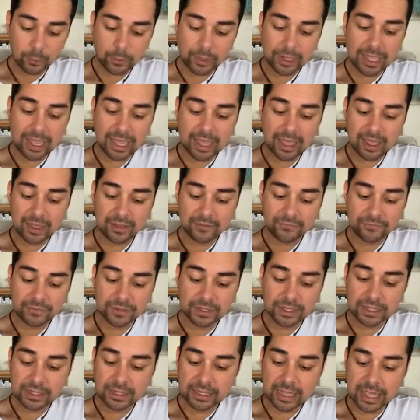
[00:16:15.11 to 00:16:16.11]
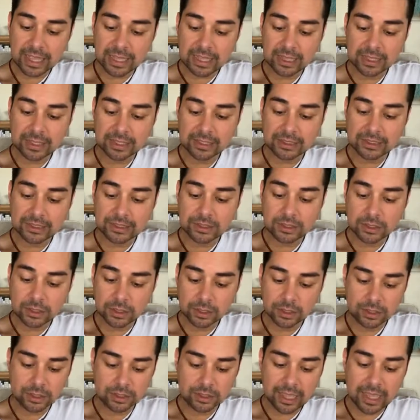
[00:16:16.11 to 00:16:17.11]
that we have to let
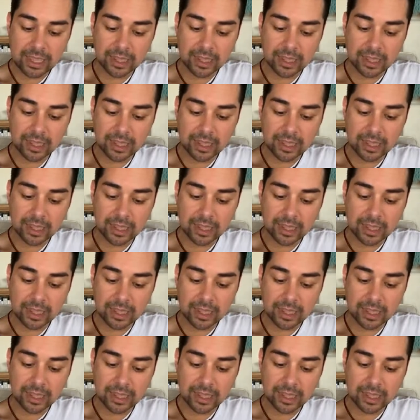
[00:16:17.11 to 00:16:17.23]
us